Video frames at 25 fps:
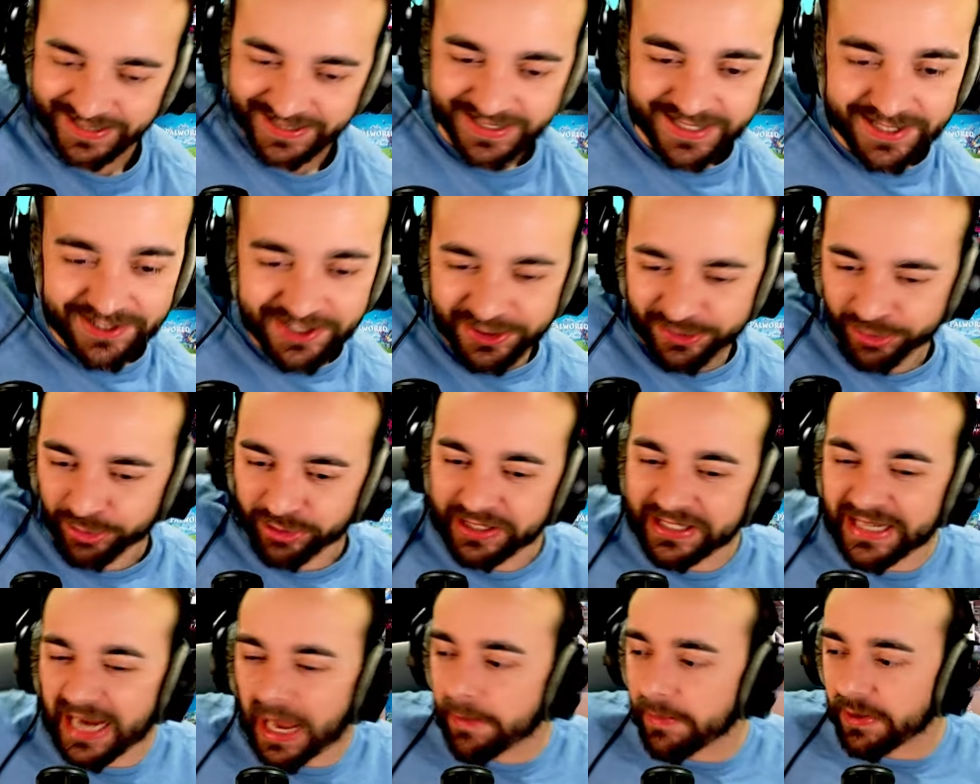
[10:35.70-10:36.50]

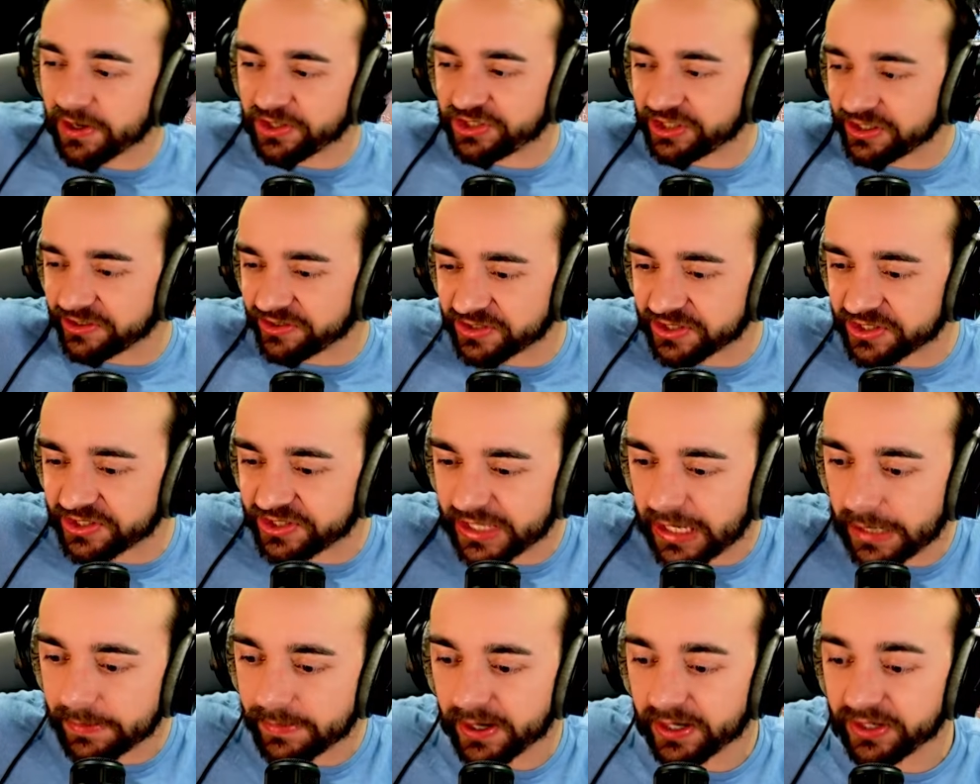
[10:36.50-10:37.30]
really not much else to
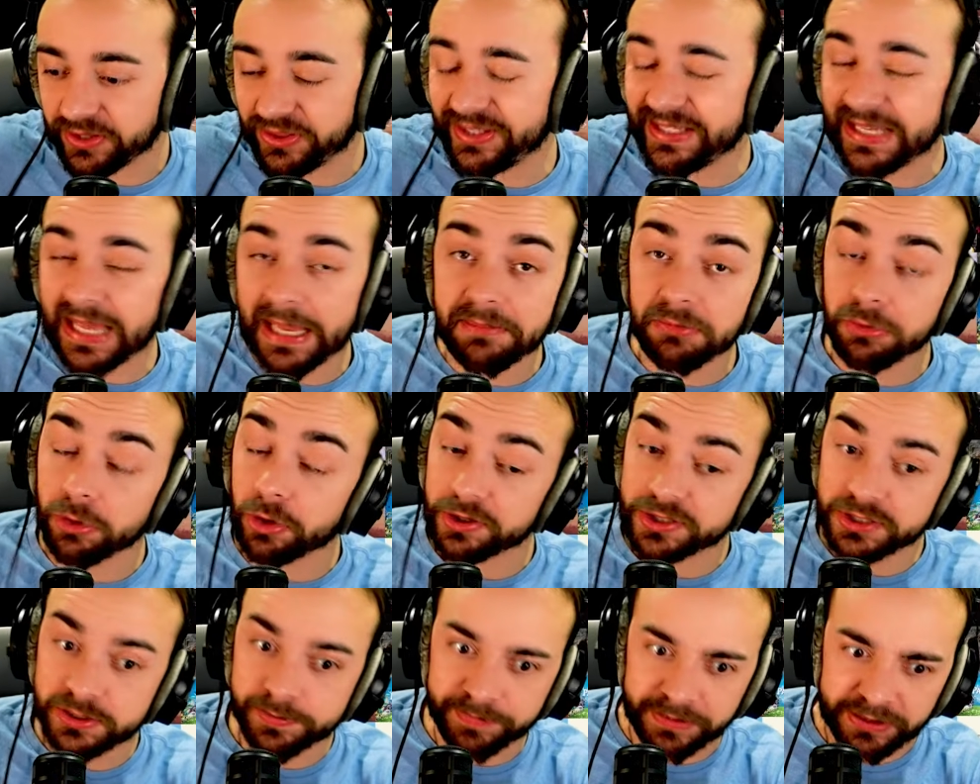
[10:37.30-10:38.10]
say about it. The game
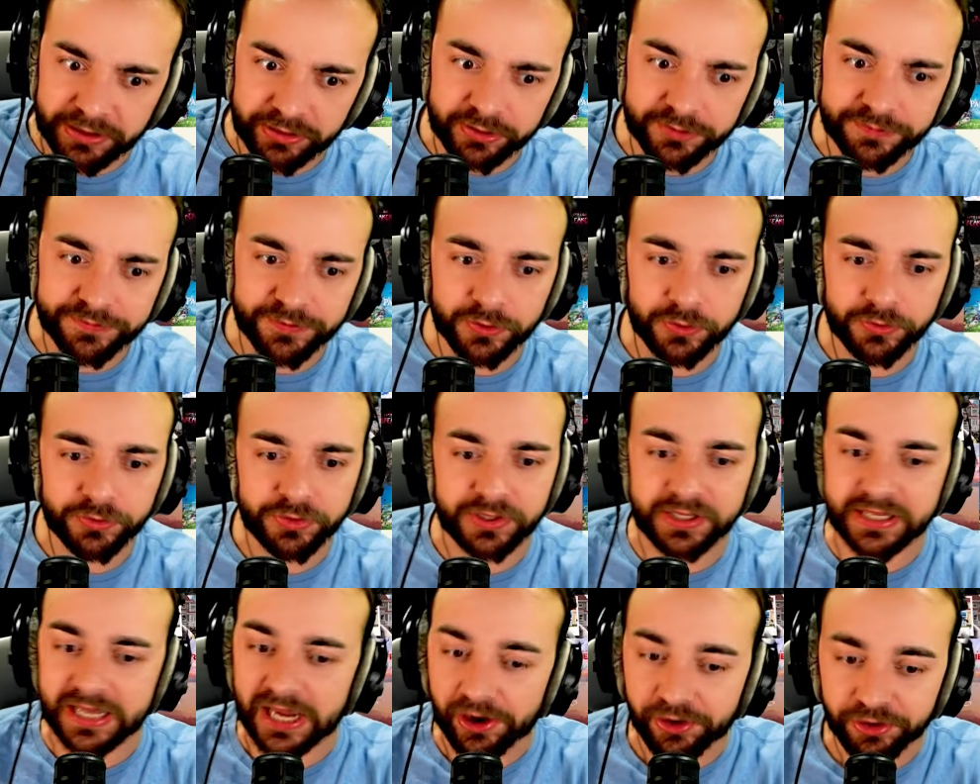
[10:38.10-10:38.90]
looks beautiful. The
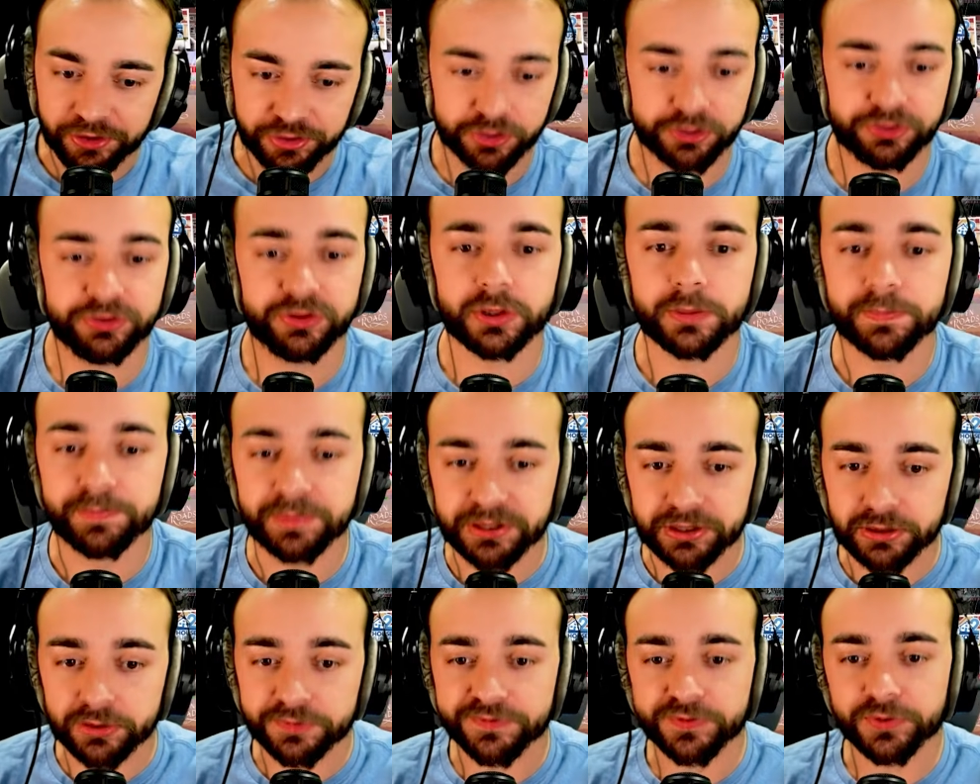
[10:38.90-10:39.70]
characters look
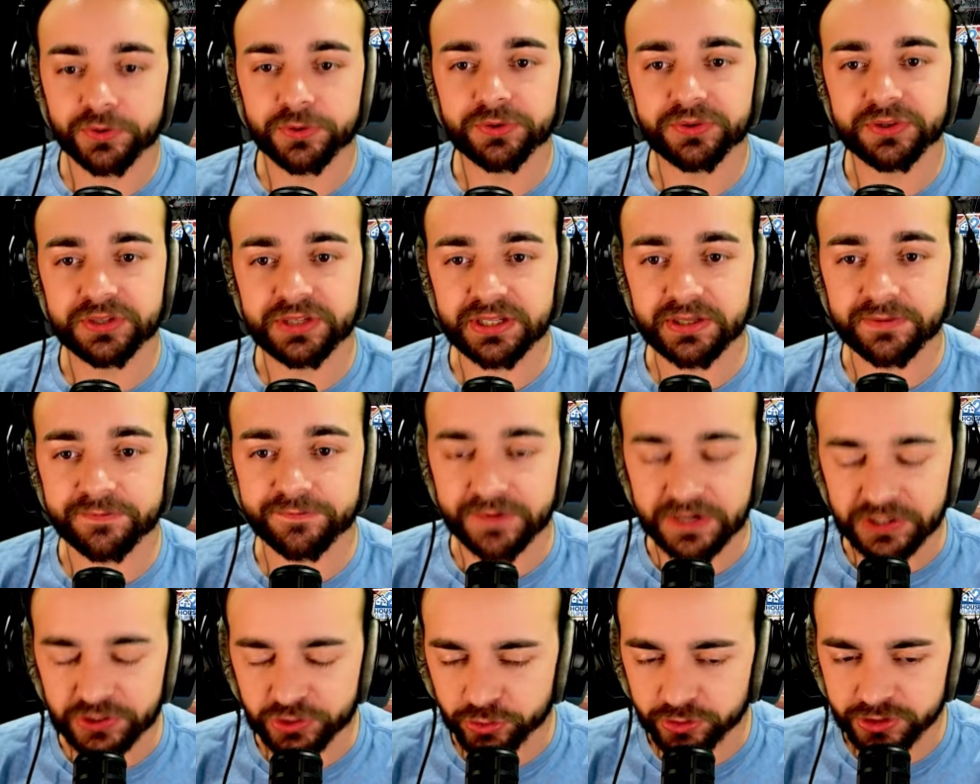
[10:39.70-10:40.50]
beautiful. The
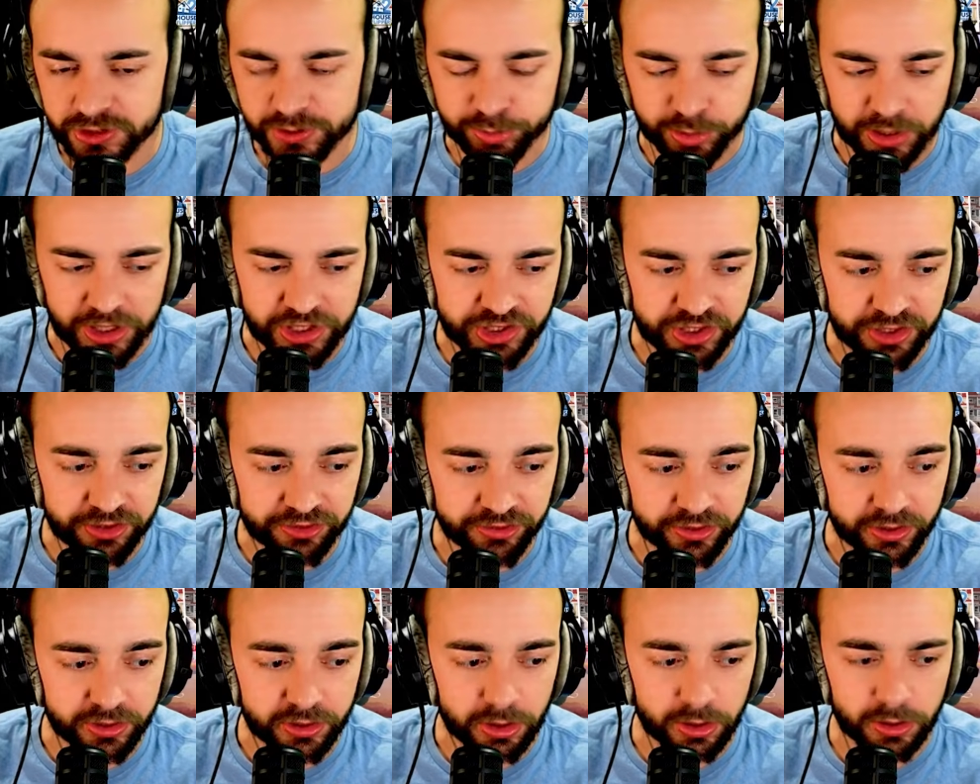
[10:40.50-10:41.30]
facial expressions
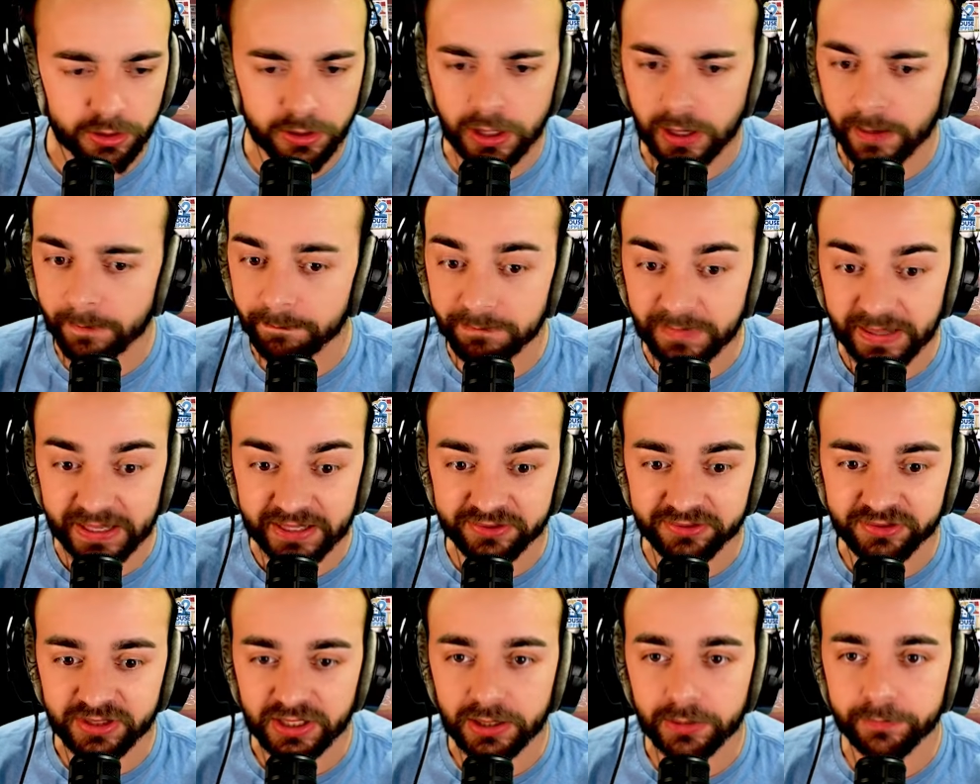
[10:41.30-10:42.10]
look
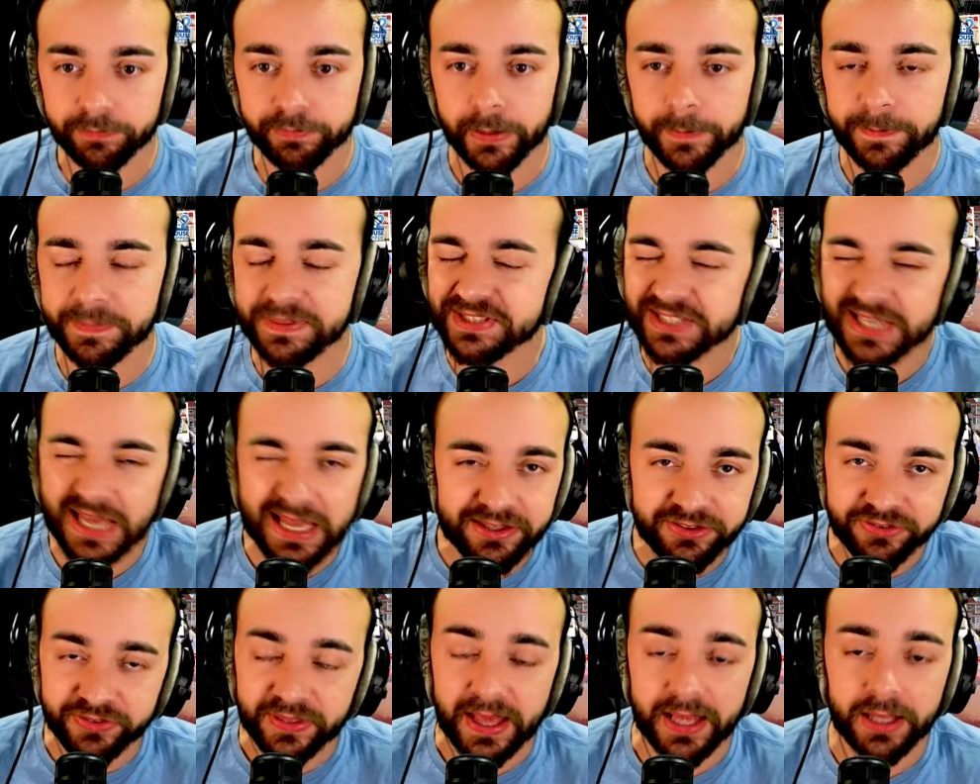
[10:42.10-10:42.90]
amazing. But
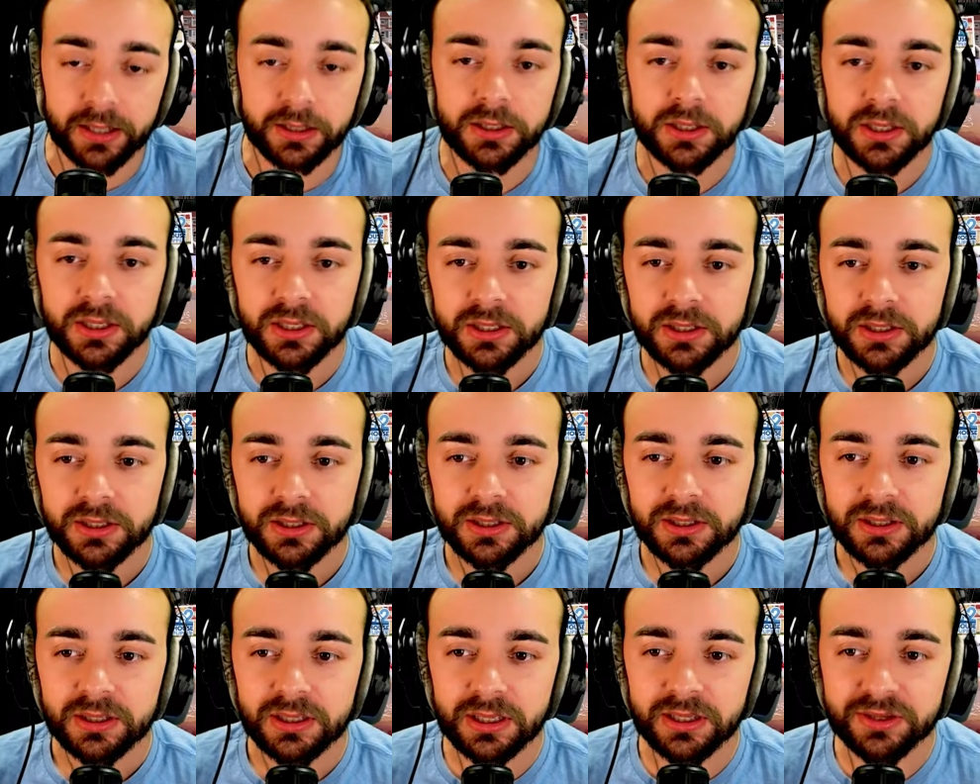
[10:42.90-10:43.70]
besides that,
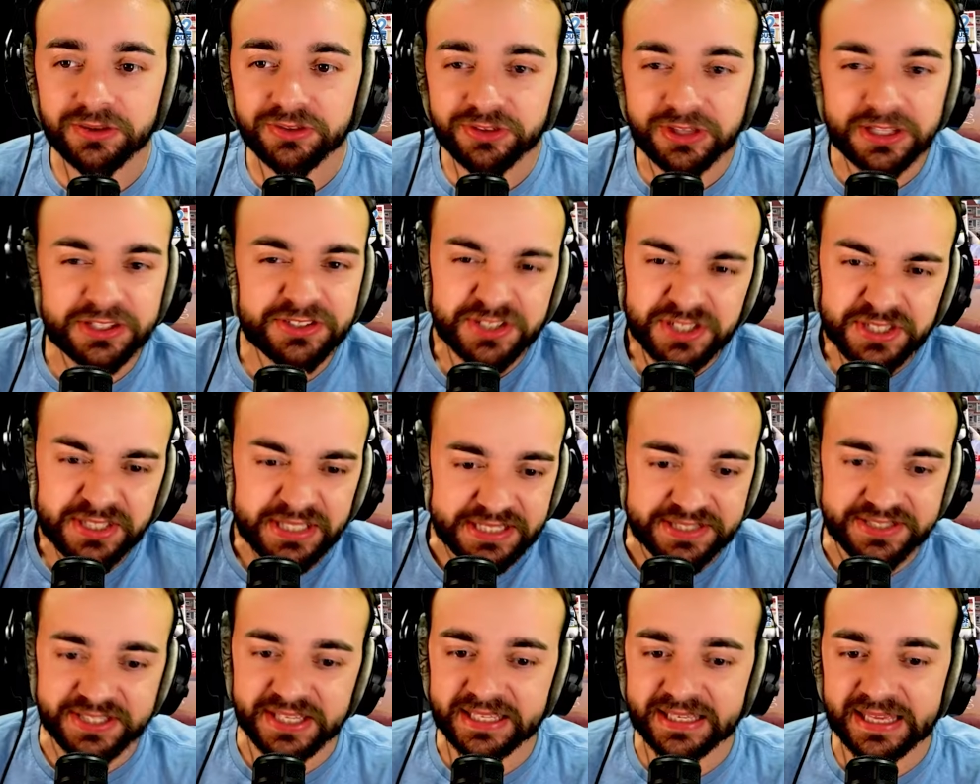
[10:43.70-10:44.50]
it's a
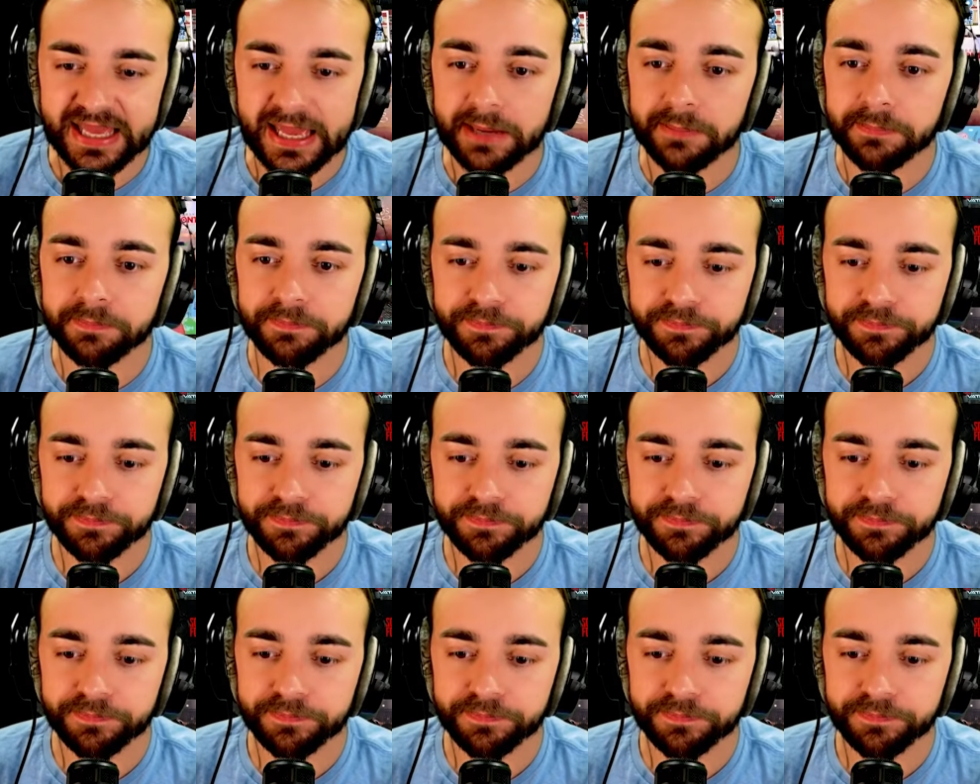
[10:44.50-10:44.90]
decent game.